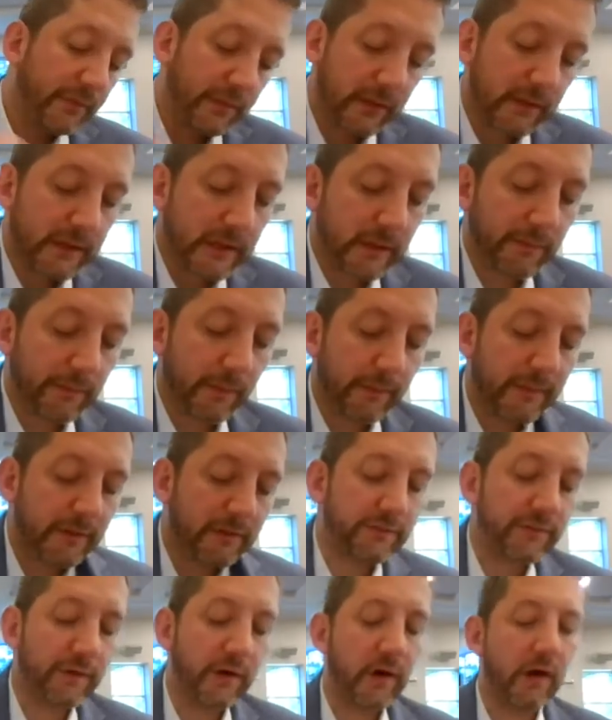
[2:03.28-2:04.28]
kiyum
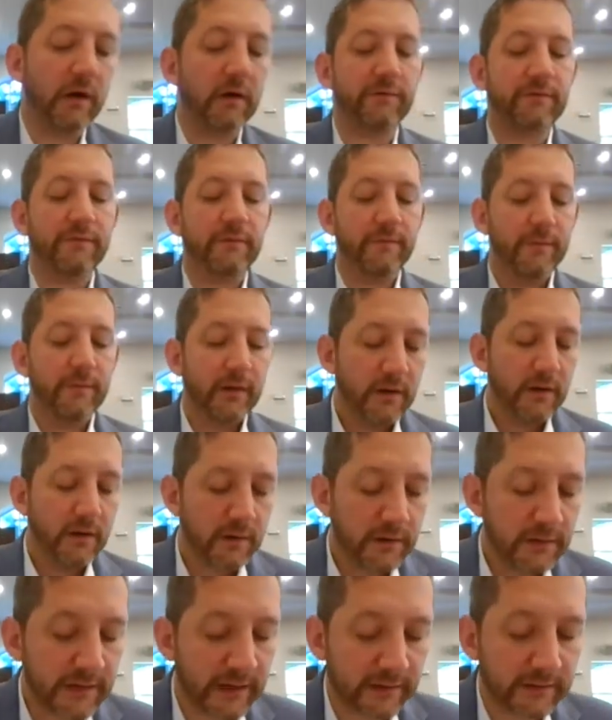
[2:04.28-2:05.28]
mitzvah of
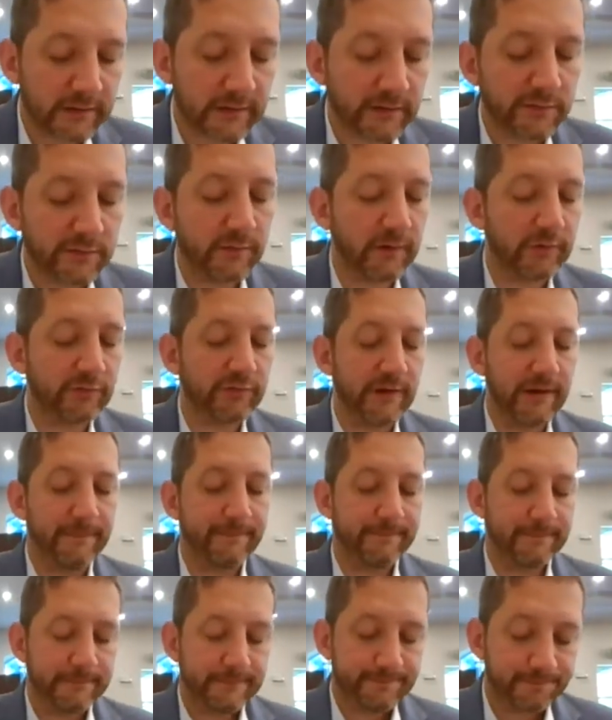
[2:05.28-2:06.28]
connecting to
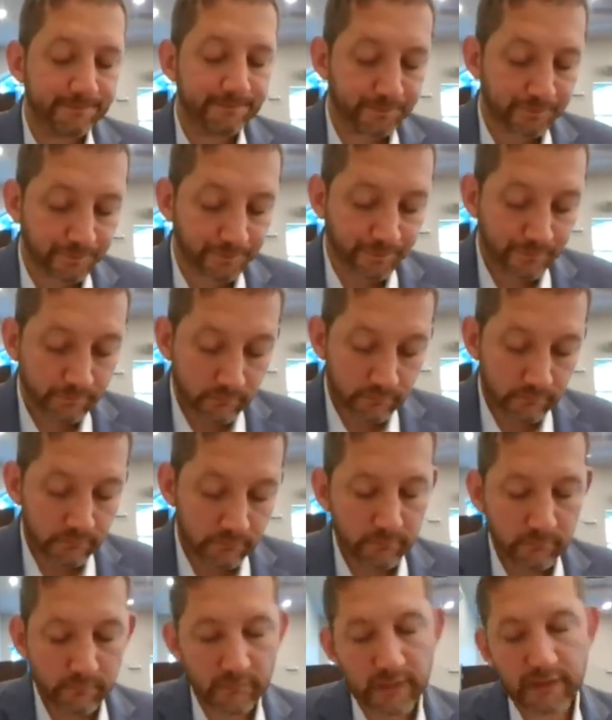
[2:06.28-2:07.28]
Hashem.
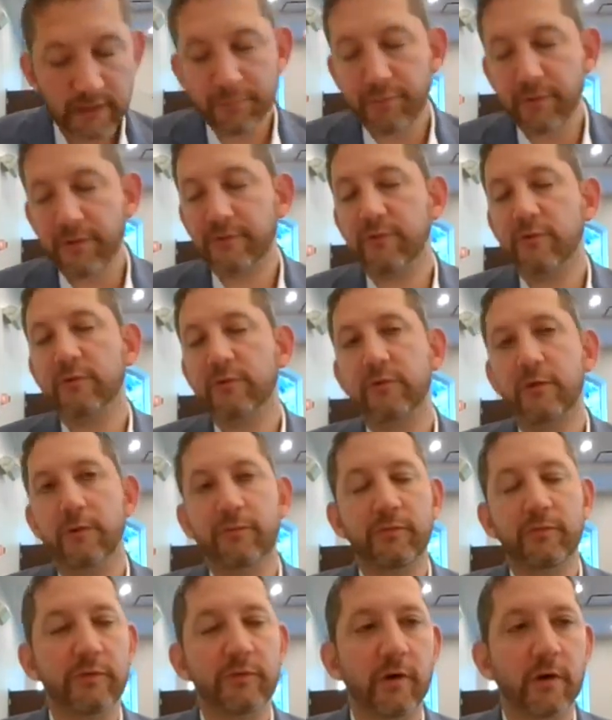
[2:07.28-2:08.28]
In brisker
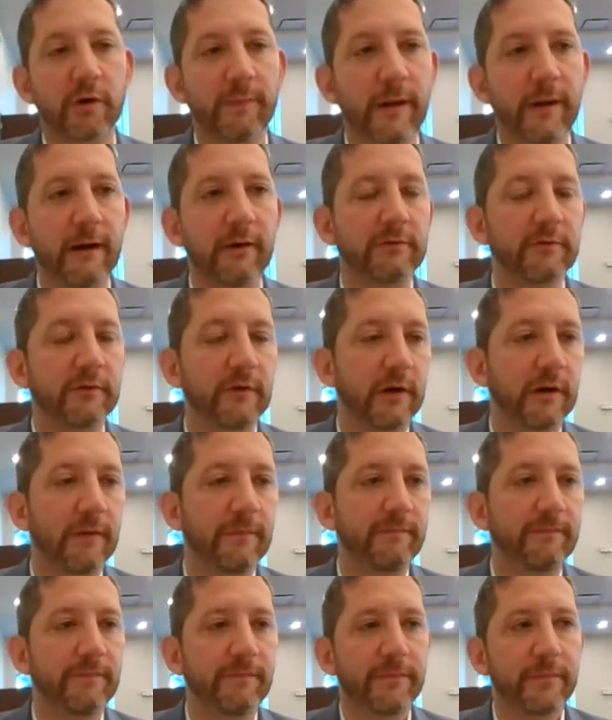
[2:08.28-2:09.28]
terms, we talk about
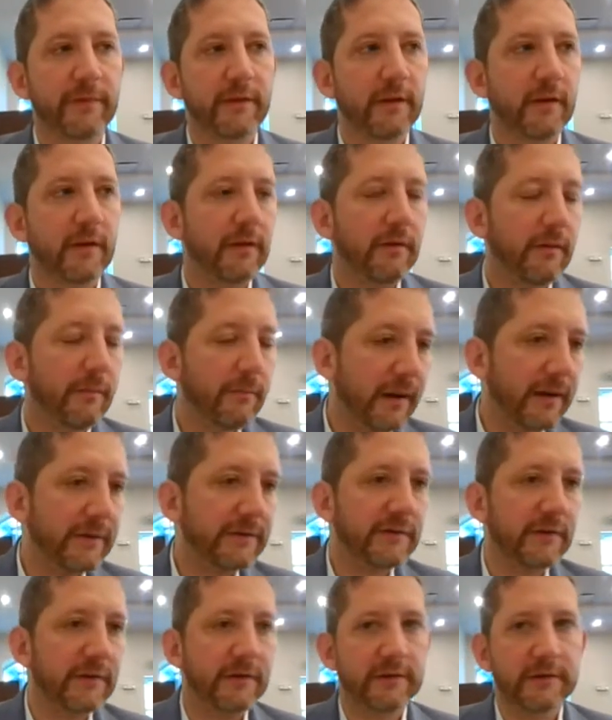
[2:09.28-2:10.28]

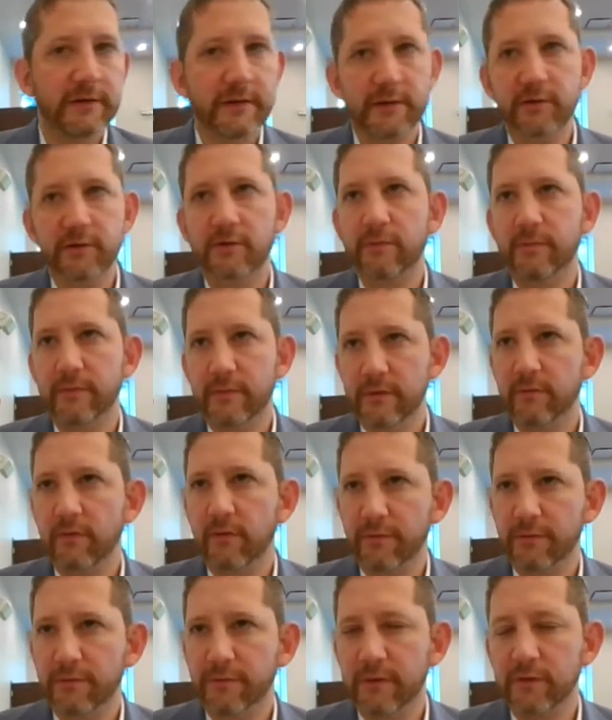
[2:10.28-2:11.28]
ma'aseh and kiyum and
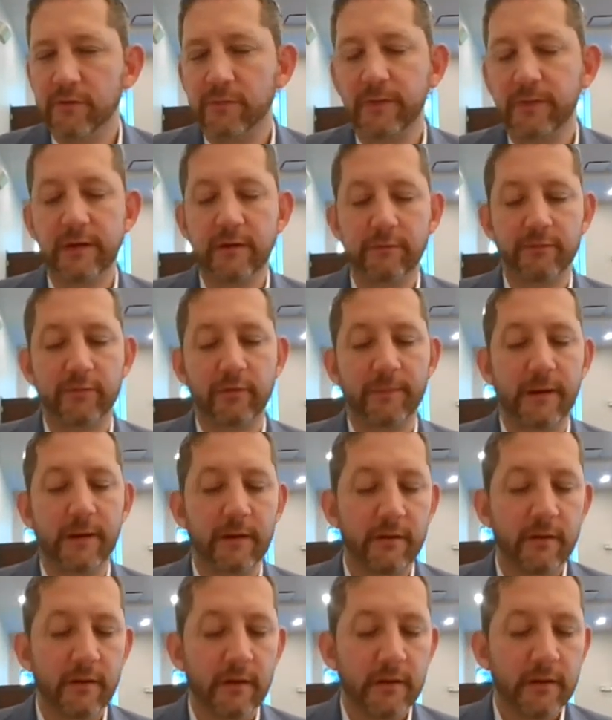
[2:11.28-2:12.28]
all those things, but here we're talking
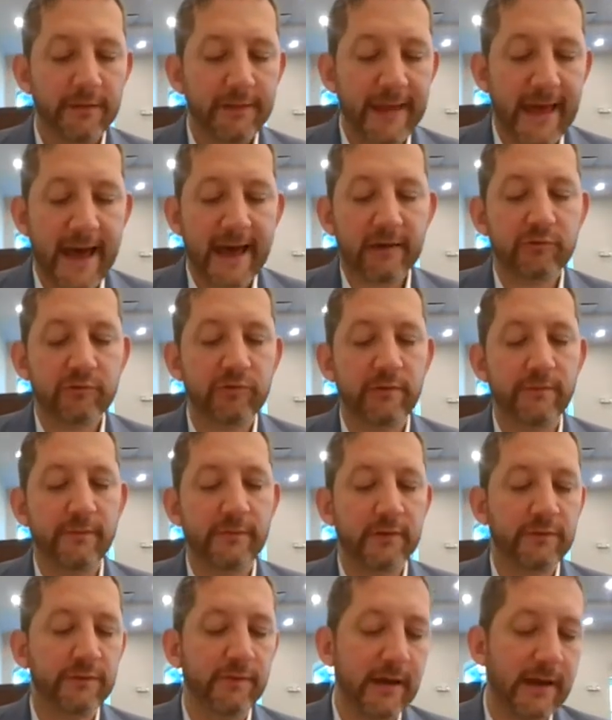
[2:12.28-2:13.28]
about the action of
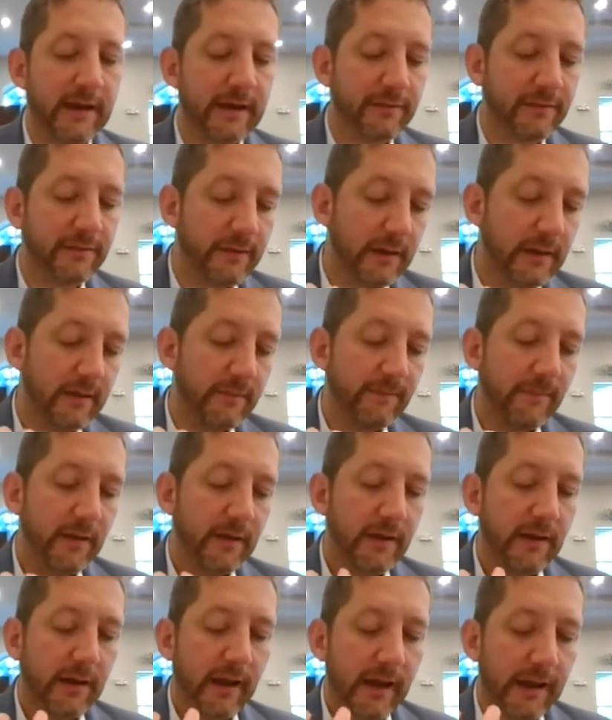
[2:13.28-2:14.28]
mitzvah
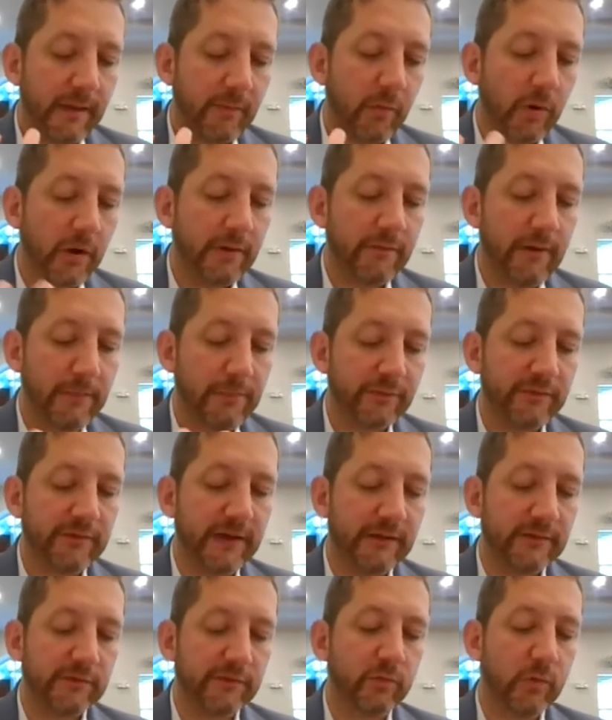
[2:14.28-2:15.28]
and what it
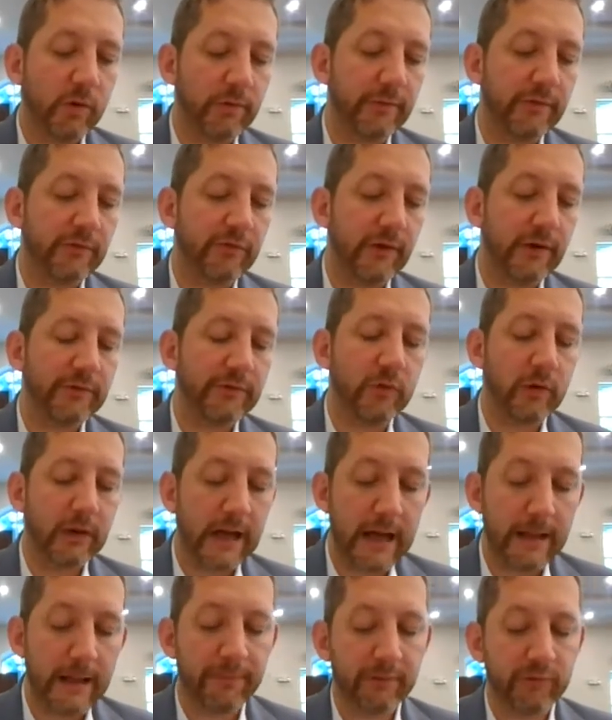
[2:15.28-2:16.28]
represents. What are we trying to
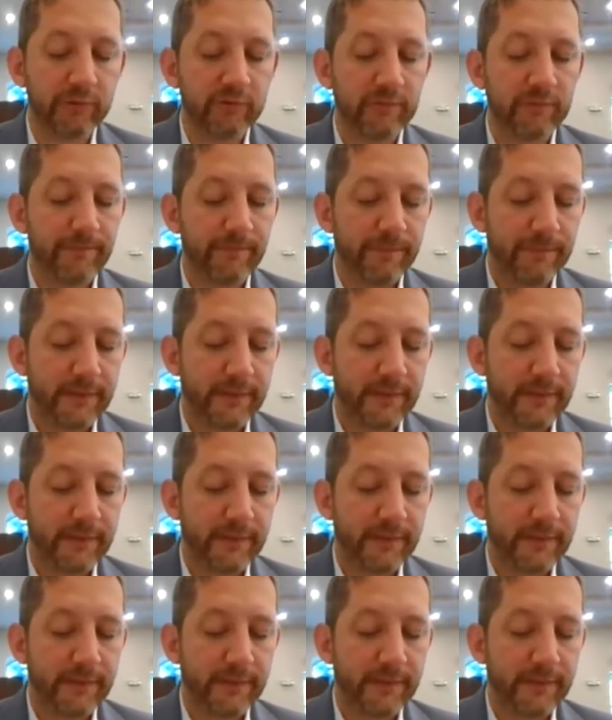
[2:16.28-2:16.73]
accomplish?